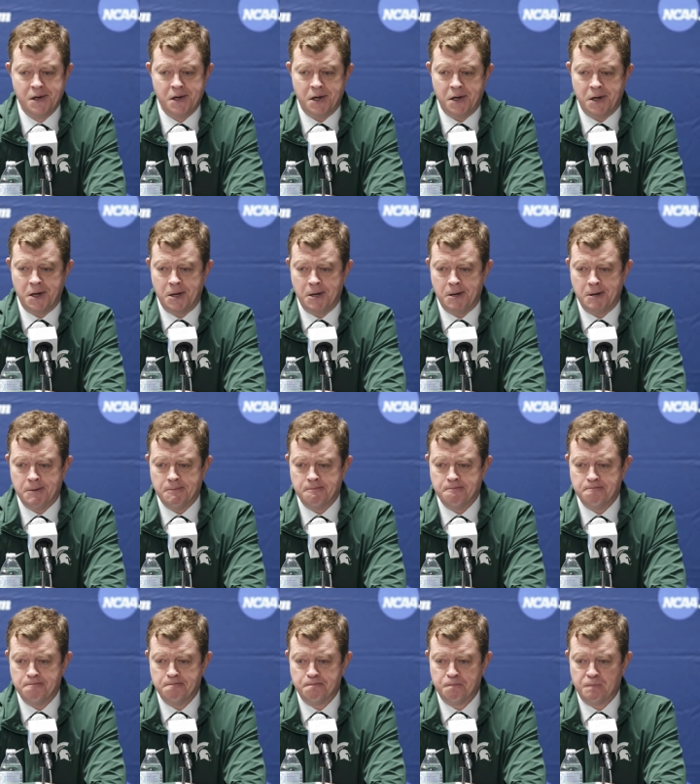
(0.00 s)

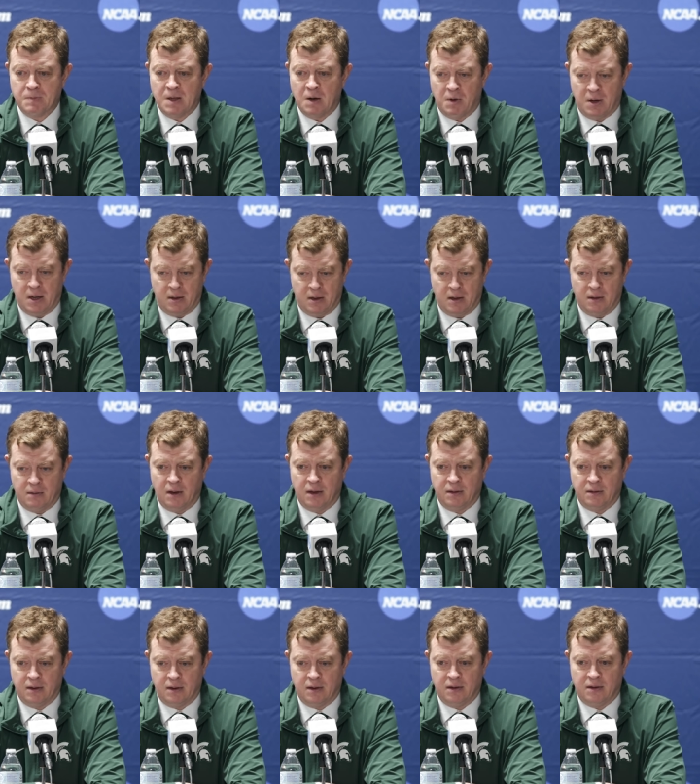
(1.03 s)
I
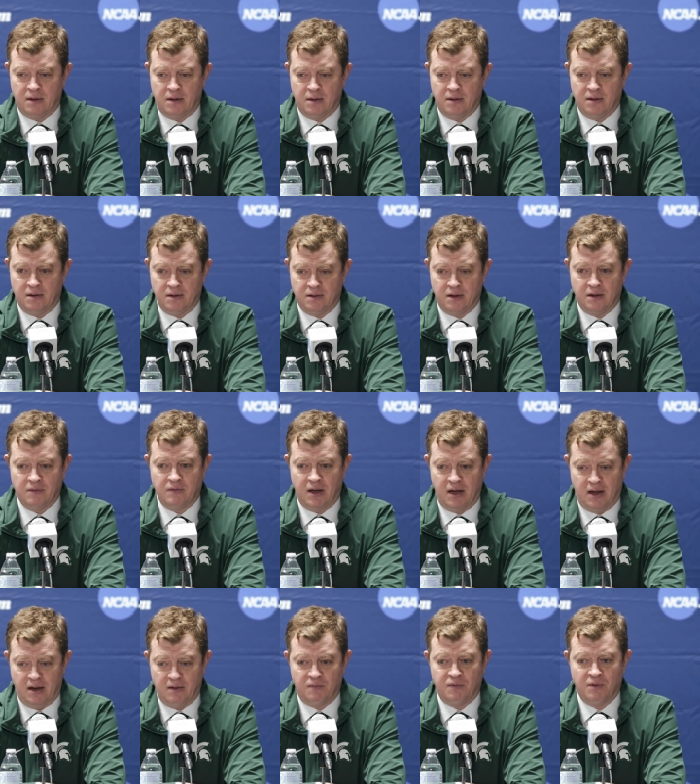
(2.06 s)
think of a
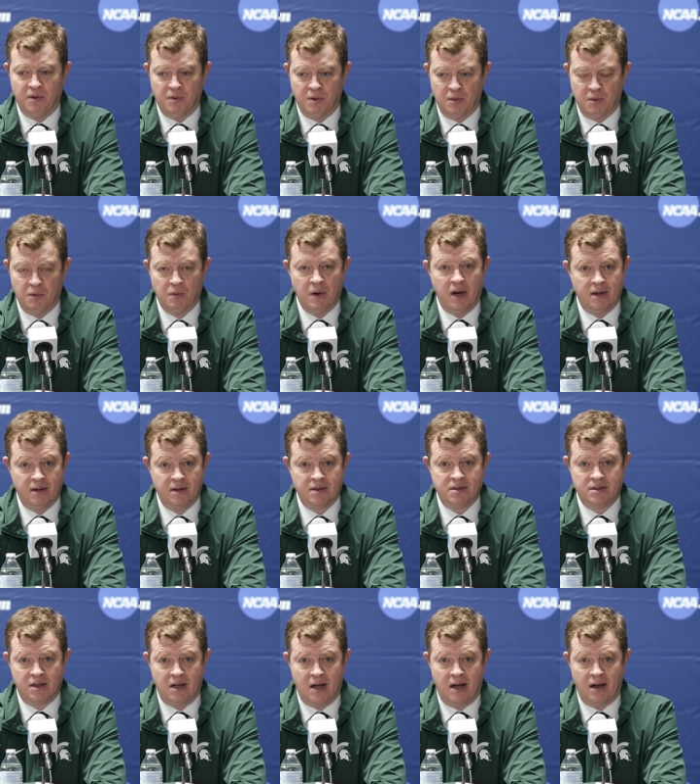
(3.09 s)
handful where we're right in the
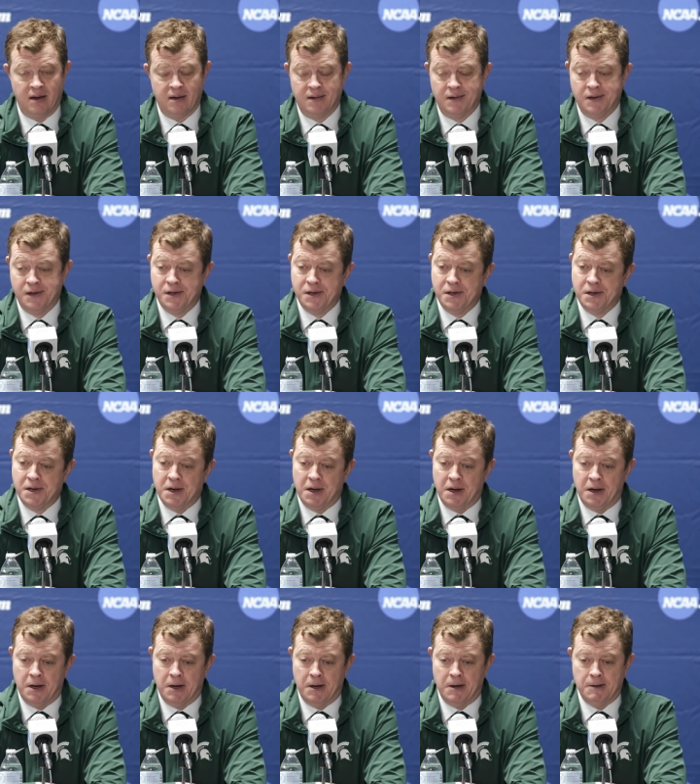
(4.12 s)
slot,
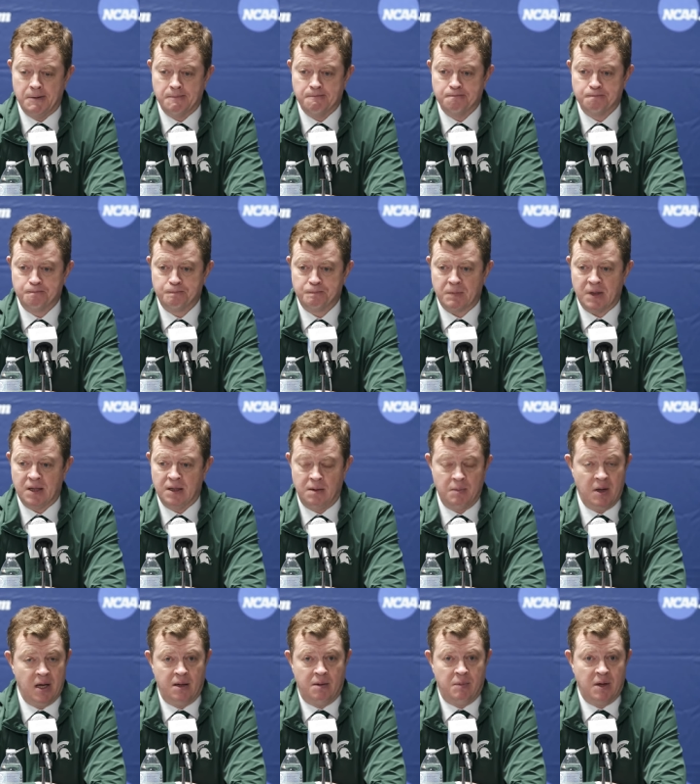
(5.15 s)
and
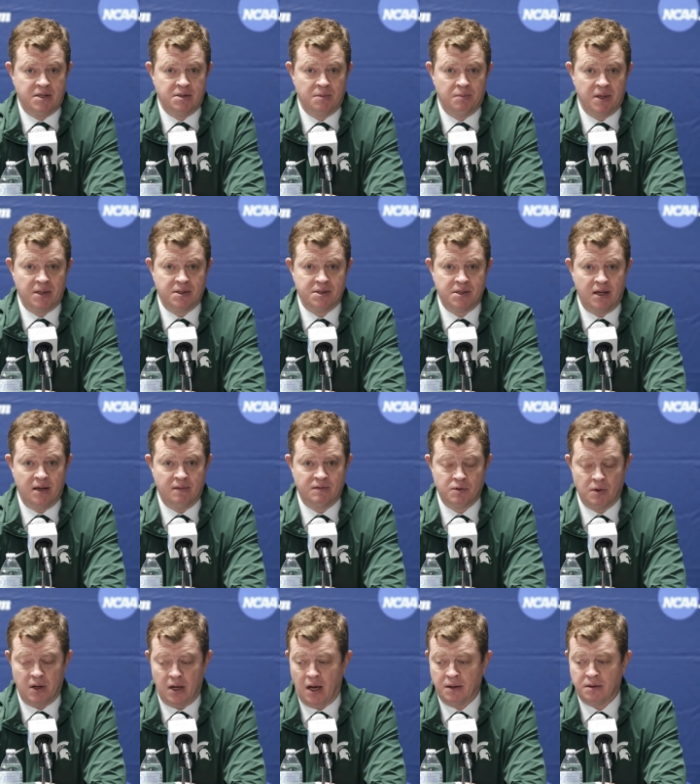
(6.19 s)
he made some big saves.
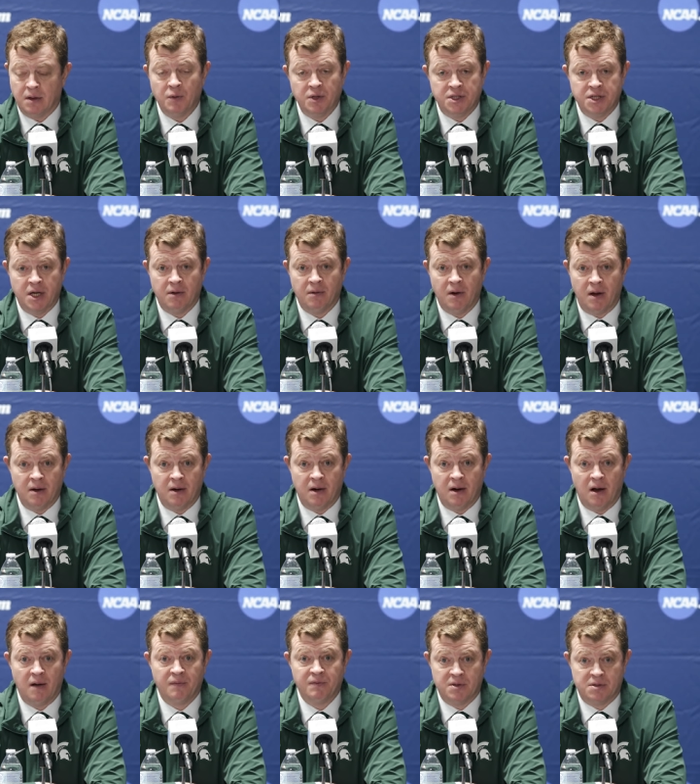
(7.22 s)
So I thought we generated
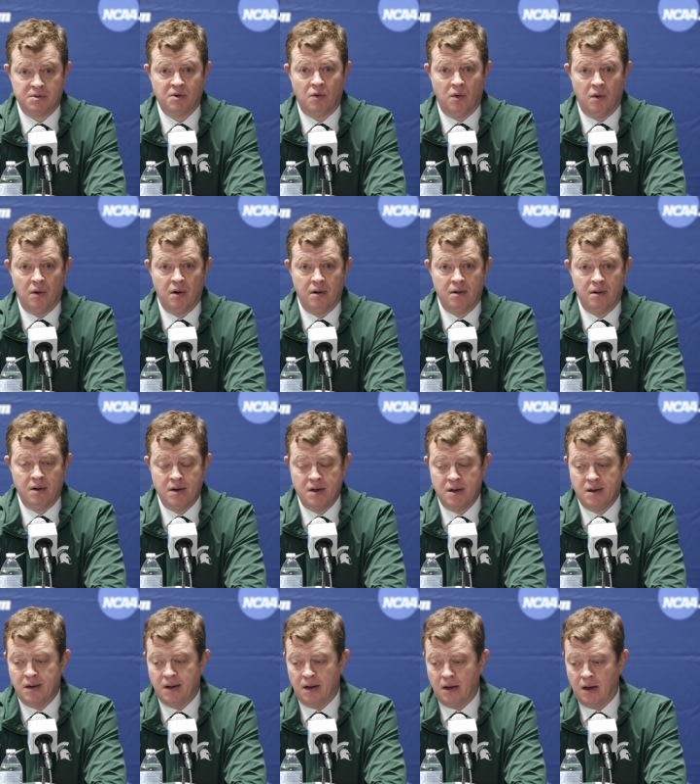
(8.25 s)
enough to score.
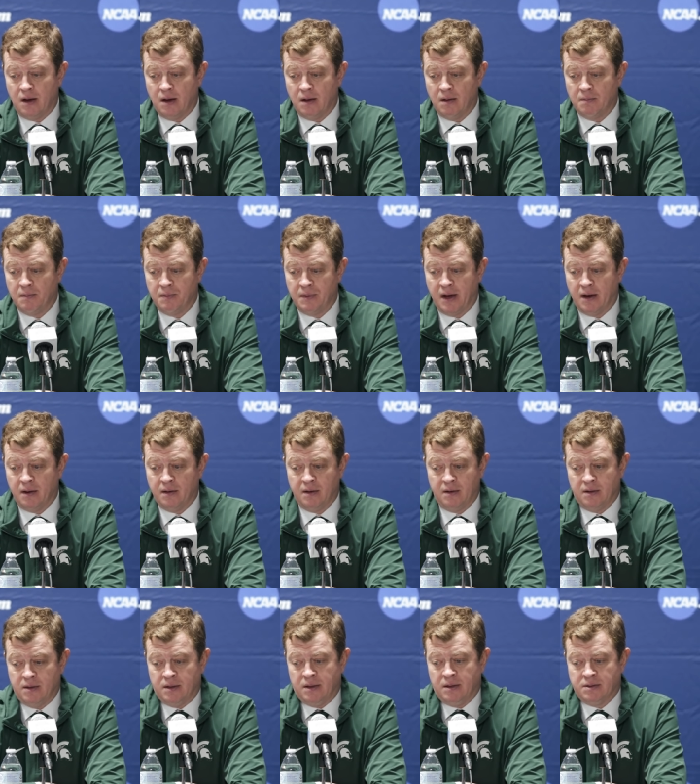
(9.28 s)
Now
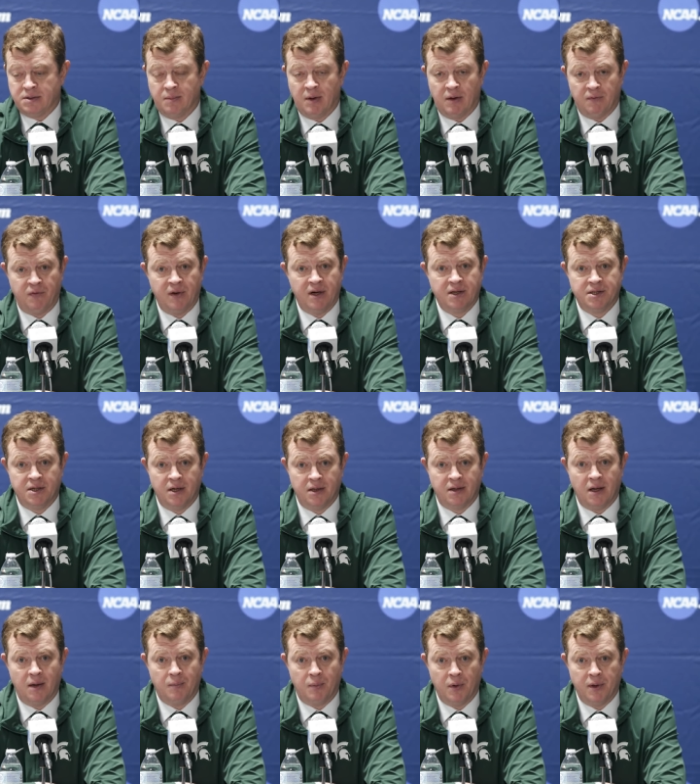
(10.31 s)
it's about finishing
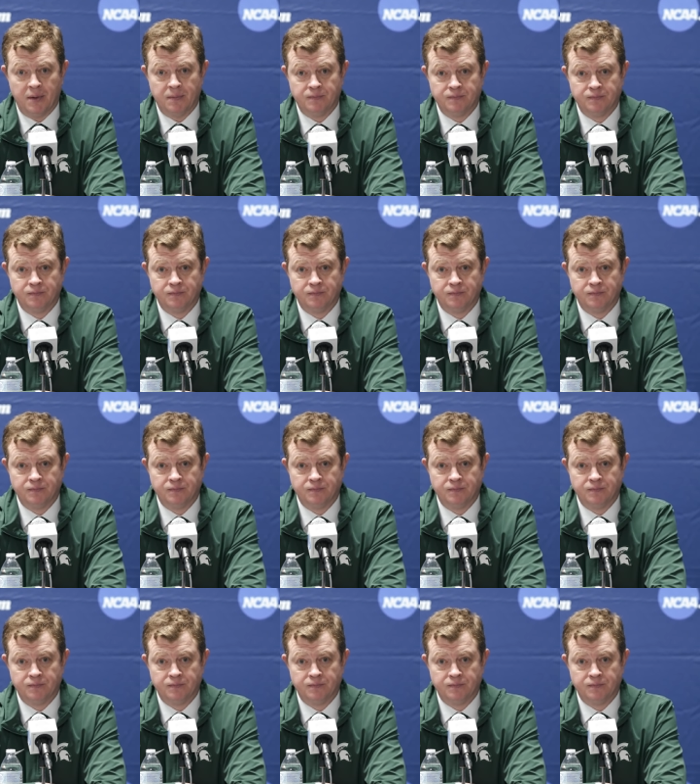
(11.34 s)
at that point.